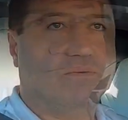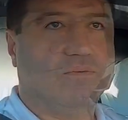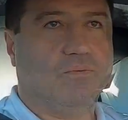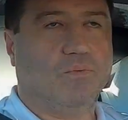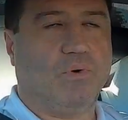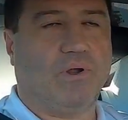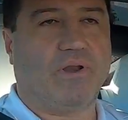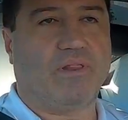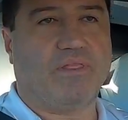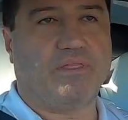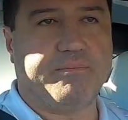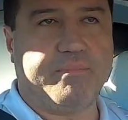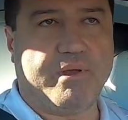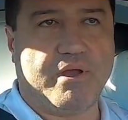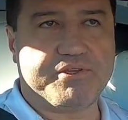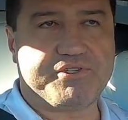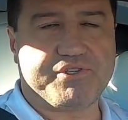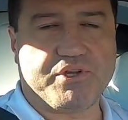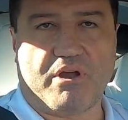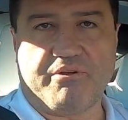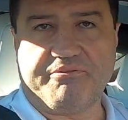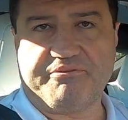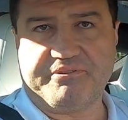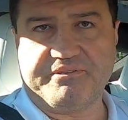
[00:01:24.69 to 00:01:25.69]
One of the
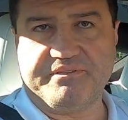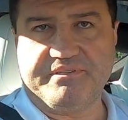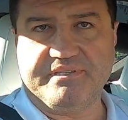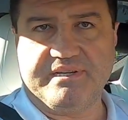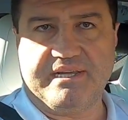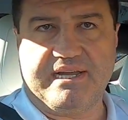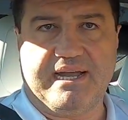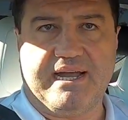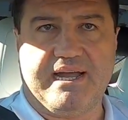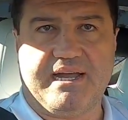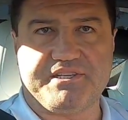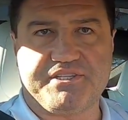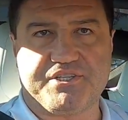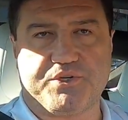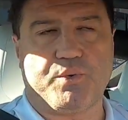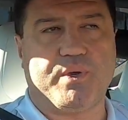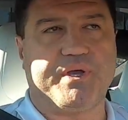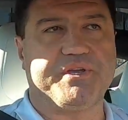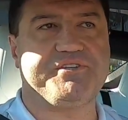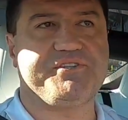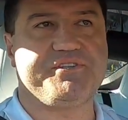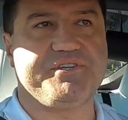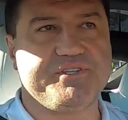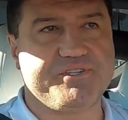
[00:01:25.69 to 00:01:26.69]
most often asked
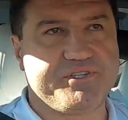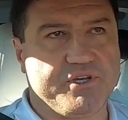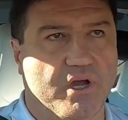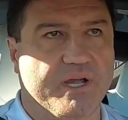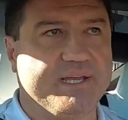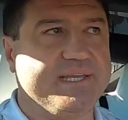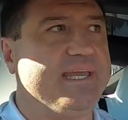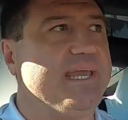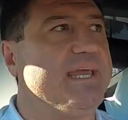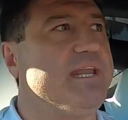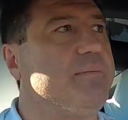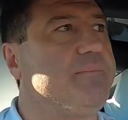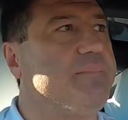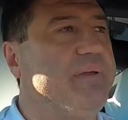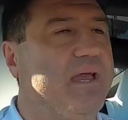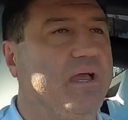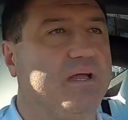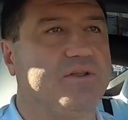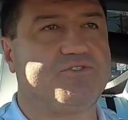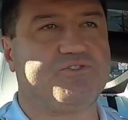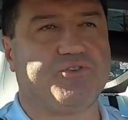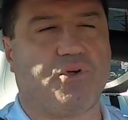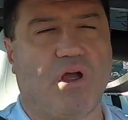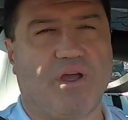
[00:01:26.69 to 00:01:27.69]
questions I get
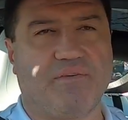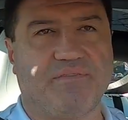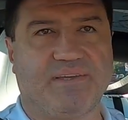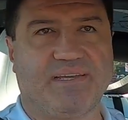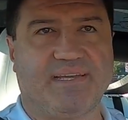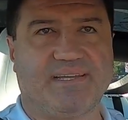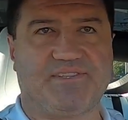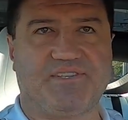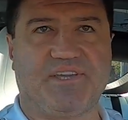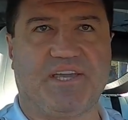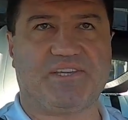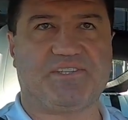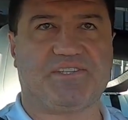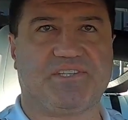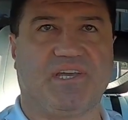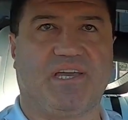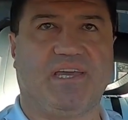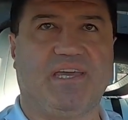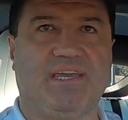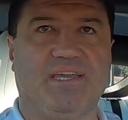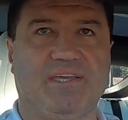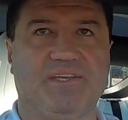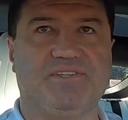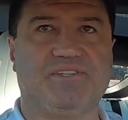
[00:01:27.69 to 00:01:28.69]
about driving a
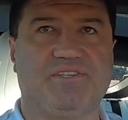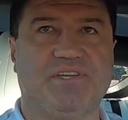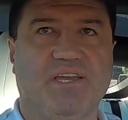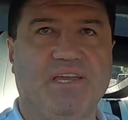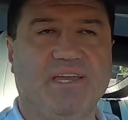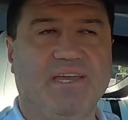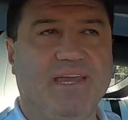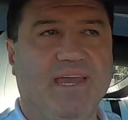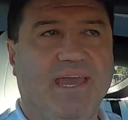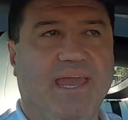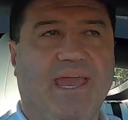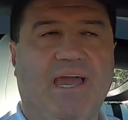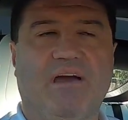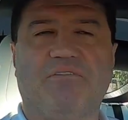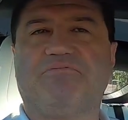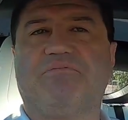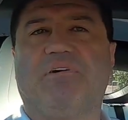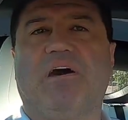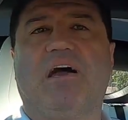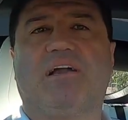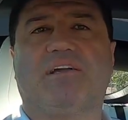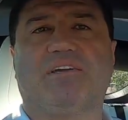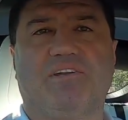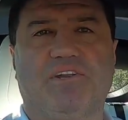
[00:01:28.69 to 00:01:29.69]
Tesla is, how
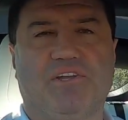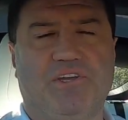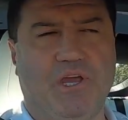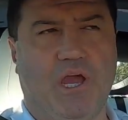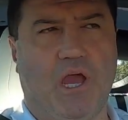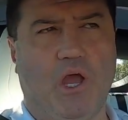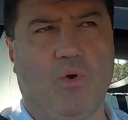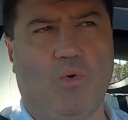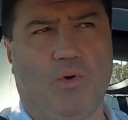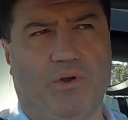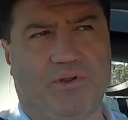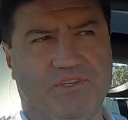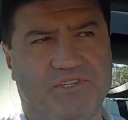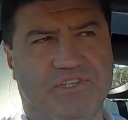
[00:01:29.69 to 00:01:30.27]
far can it go on a